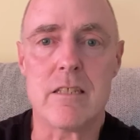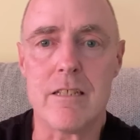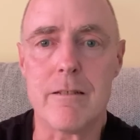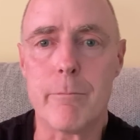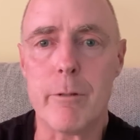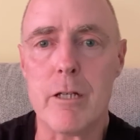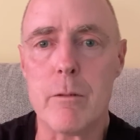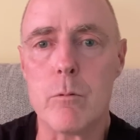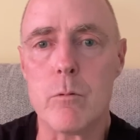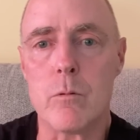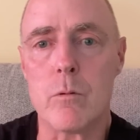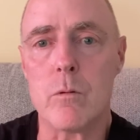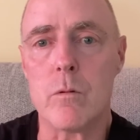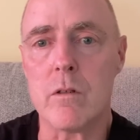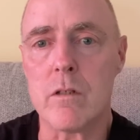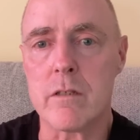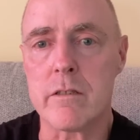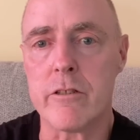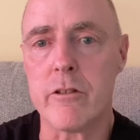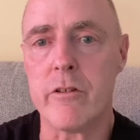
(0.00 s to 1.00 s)
that people
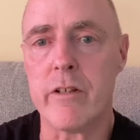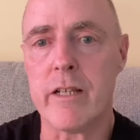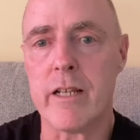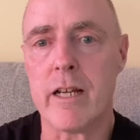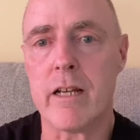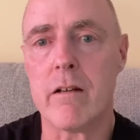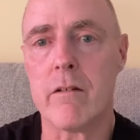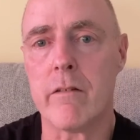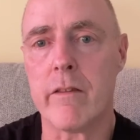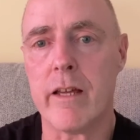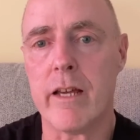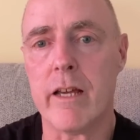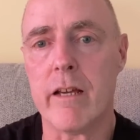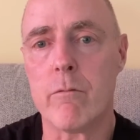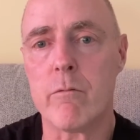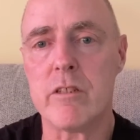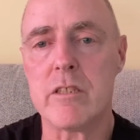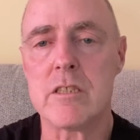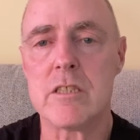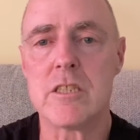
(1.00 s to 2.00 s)
are doing out there,
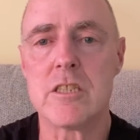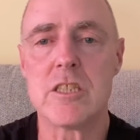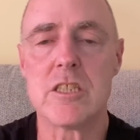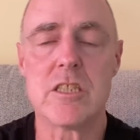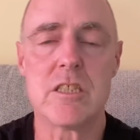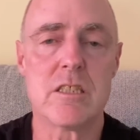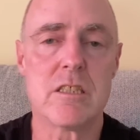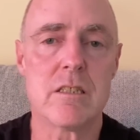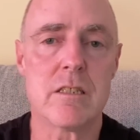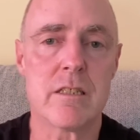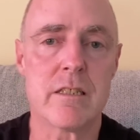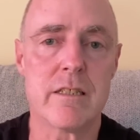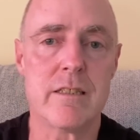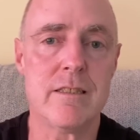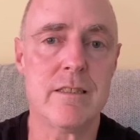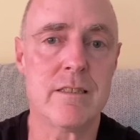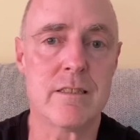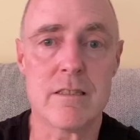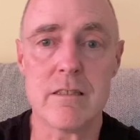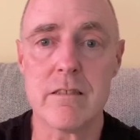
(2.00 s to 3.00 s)
which
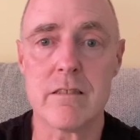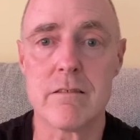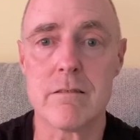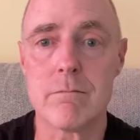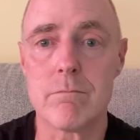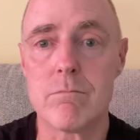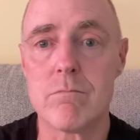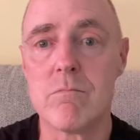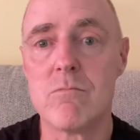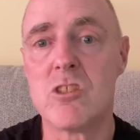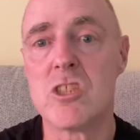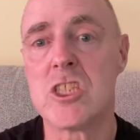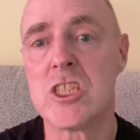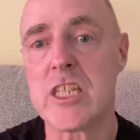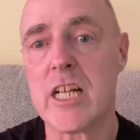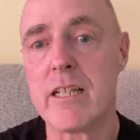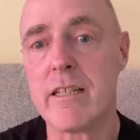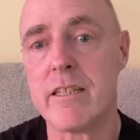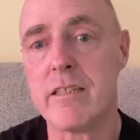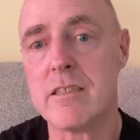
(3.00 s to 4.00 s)
is going to
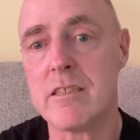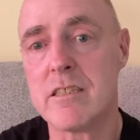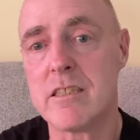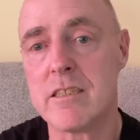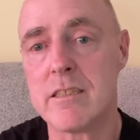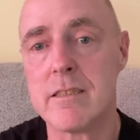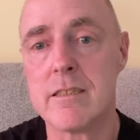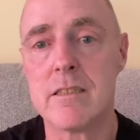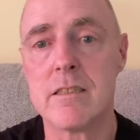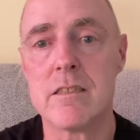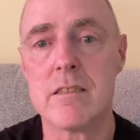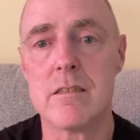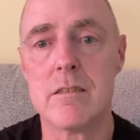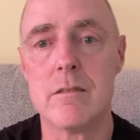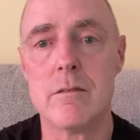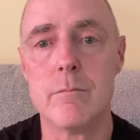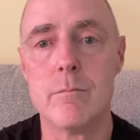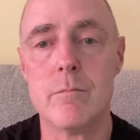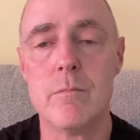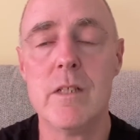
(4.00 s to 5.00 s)
challenge the
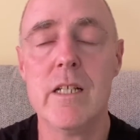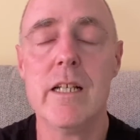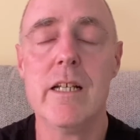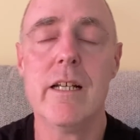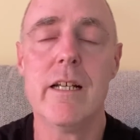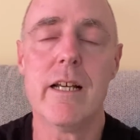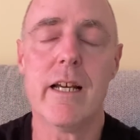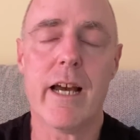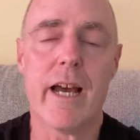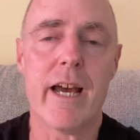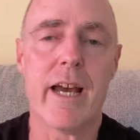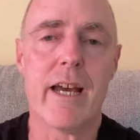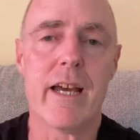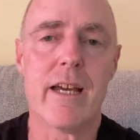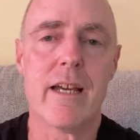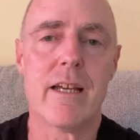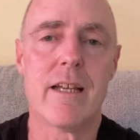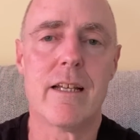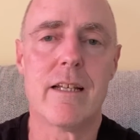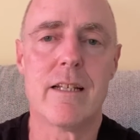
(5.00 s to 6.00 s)
system
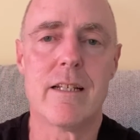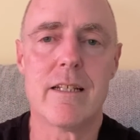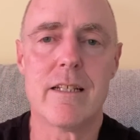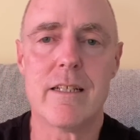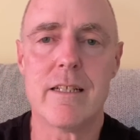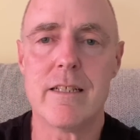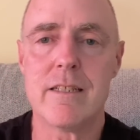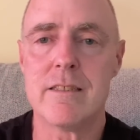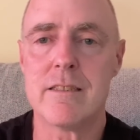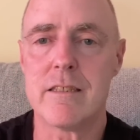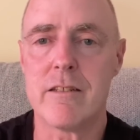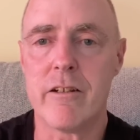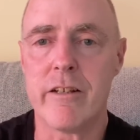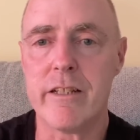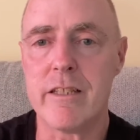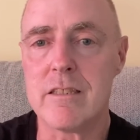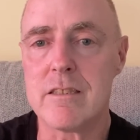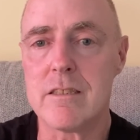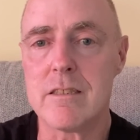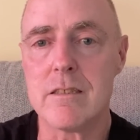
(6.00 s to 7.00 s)
and is
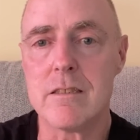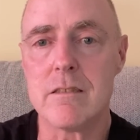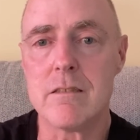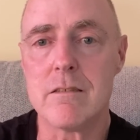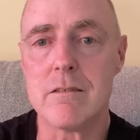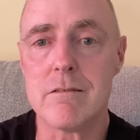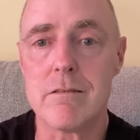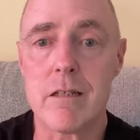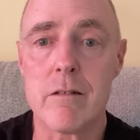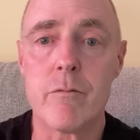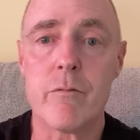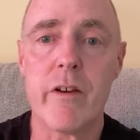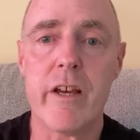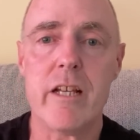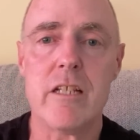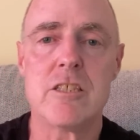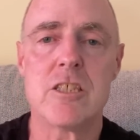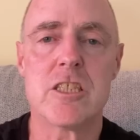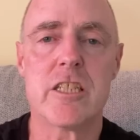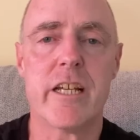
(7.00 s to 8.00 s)
going to
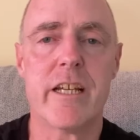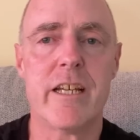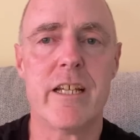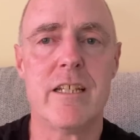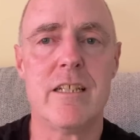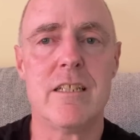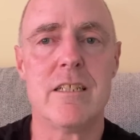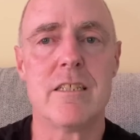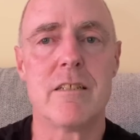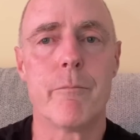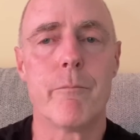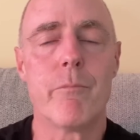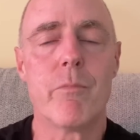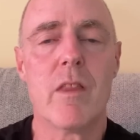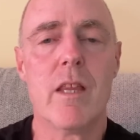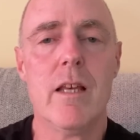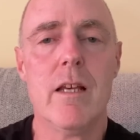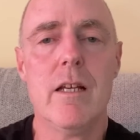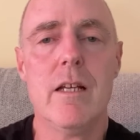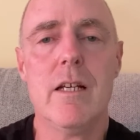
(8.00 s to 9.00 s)
affect change.
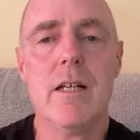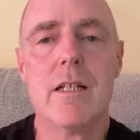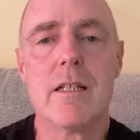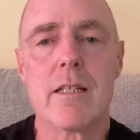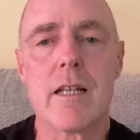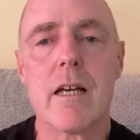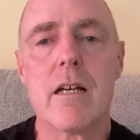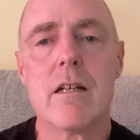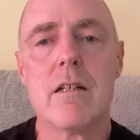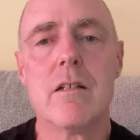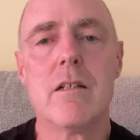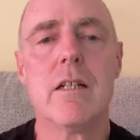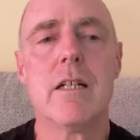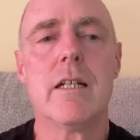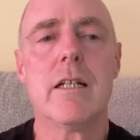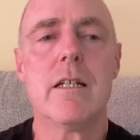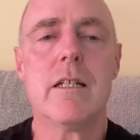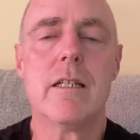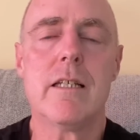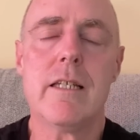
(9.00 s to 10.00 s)
So
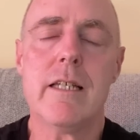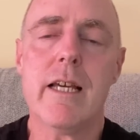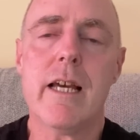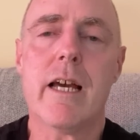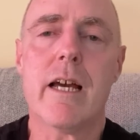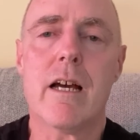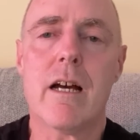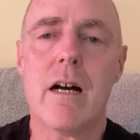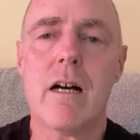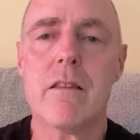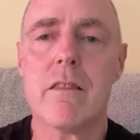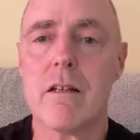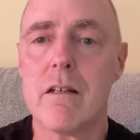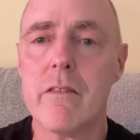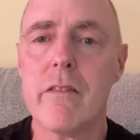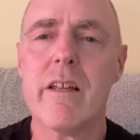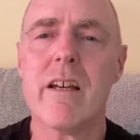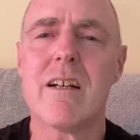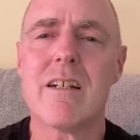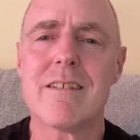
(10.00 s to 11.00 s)

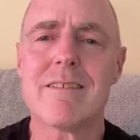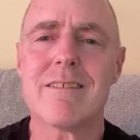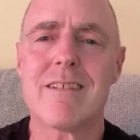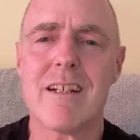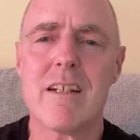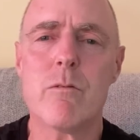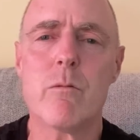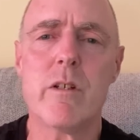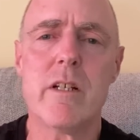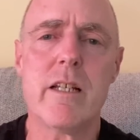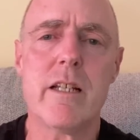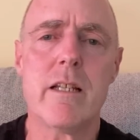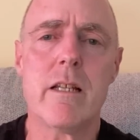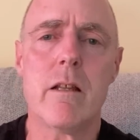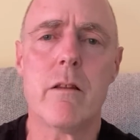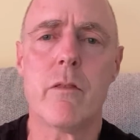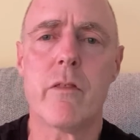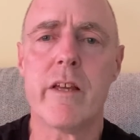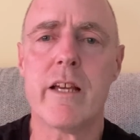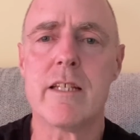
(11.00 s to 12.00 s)
I really
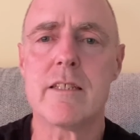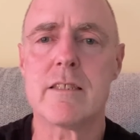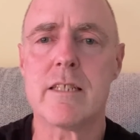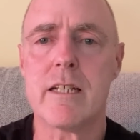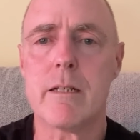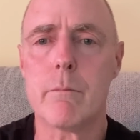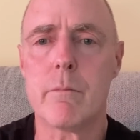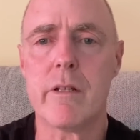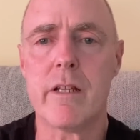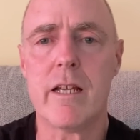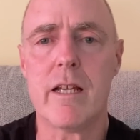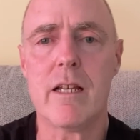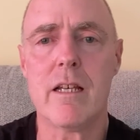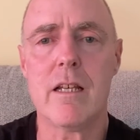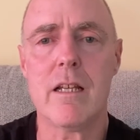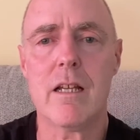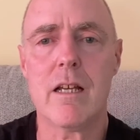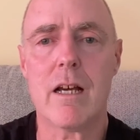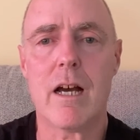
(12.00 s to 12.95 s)
do think it's happening.